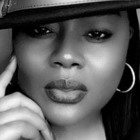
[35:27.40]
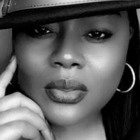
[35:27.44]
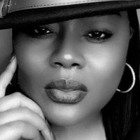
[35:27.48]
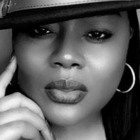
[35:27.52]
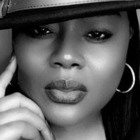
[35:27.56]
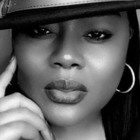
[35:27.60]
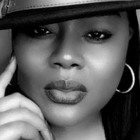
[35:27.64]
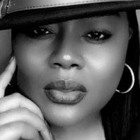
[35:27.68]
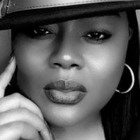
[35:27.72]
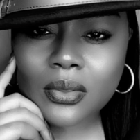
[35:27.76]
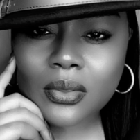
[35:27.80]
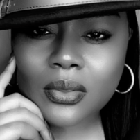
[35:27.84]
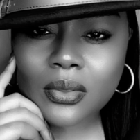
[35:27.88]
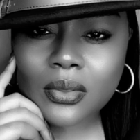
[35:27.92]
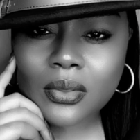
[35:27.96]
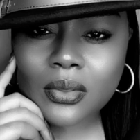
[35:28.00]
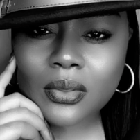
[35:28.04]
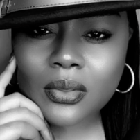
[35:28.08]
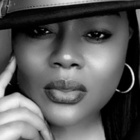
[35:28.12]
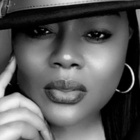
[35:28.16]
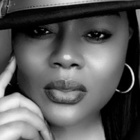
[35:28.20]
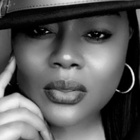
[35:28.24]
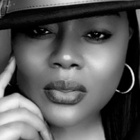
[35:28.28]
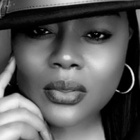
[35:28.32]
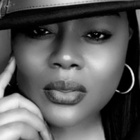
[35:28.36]

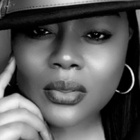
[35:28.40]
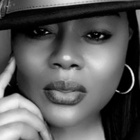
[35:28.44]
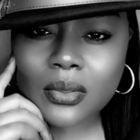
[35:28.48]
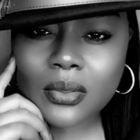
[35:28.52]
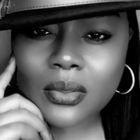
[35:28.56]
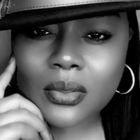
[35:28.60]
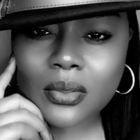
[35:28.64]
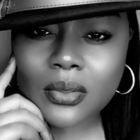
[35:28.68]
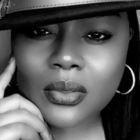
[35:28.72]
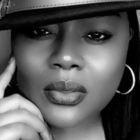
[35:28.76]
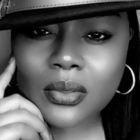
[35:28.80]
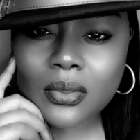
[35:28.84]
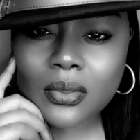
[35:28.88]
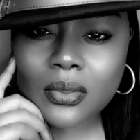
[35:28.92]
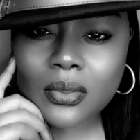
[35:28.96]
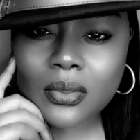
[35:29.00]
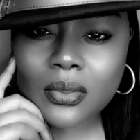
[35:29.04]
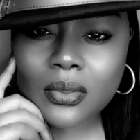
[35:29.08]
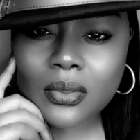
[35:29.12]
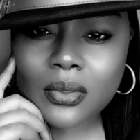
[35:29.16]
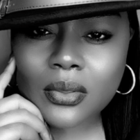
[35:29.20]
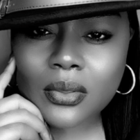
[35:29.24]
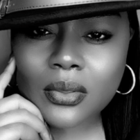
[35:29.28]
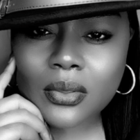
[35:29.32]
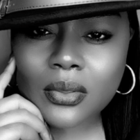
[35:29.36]

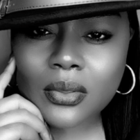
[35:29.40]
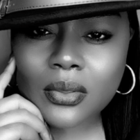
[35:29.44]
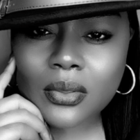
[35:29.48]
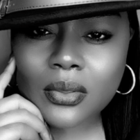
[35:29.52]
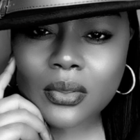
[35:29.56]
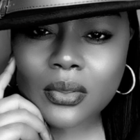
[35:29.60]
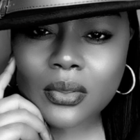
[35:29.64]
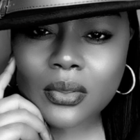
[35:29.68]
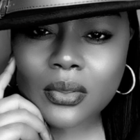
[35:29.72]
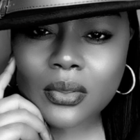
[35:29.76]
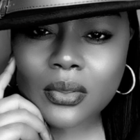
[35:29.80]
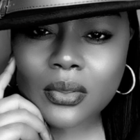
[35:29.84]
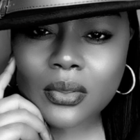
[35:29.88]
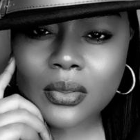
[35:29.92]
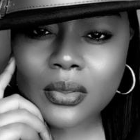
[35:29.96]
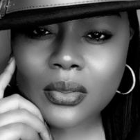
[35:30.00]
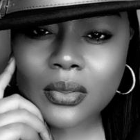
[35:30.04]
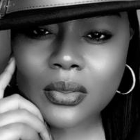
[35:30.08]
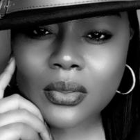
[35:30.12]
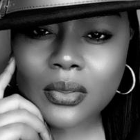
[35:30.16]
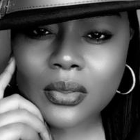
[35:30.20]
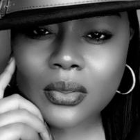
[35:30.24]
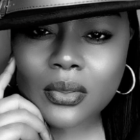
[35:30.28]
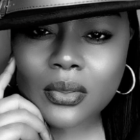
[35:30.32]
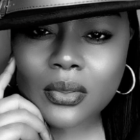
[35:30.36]

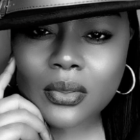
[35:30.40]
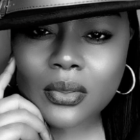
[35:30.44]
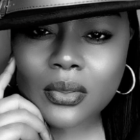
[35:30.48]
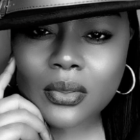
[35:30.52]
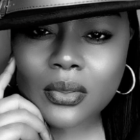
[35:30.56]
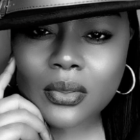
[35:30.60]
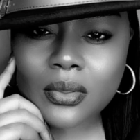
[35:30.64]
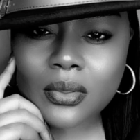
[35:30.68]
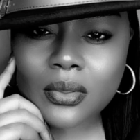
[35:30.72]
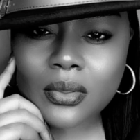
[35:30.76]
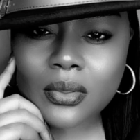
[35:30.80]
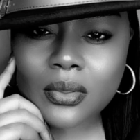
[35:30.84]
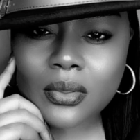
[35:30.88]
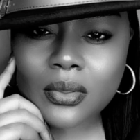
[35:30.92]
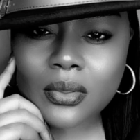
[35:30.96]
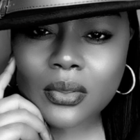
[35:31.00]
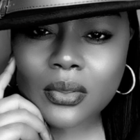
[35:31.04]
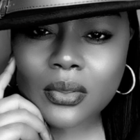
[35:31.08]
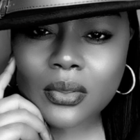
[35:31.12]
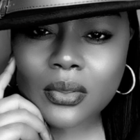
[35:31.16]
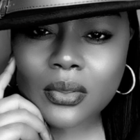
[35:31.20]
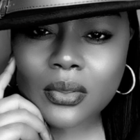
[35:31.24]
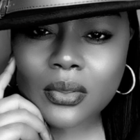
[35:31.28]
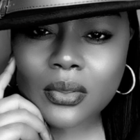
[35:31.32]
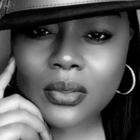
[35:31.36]

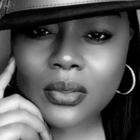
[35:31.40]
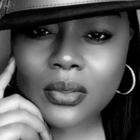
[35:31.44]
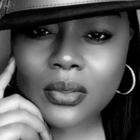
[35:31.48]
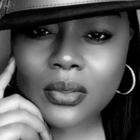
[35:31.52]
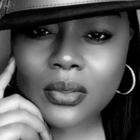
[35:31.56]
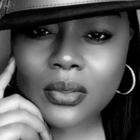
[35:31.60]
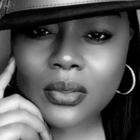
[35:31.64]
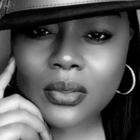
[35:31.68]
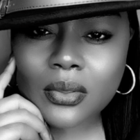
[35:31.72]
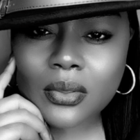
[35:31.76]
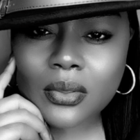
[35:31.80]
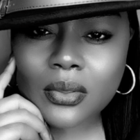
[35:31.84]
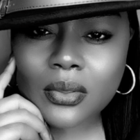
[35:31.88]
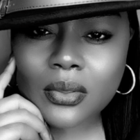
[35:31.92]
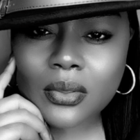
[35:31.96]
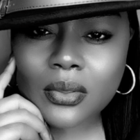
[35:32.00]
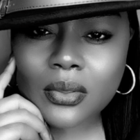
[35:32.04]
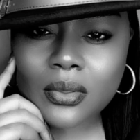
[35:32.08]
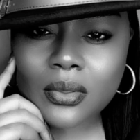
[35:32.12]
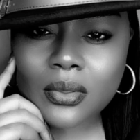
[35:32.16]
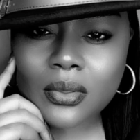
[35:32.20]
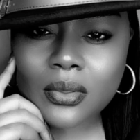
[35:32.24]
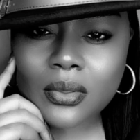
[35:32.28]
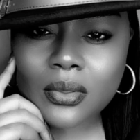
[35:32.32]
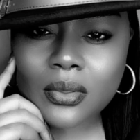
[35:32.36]

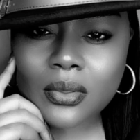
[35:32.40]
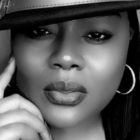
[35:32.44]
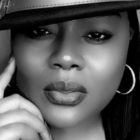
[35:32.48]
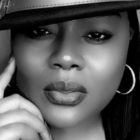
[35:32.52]
[no speech]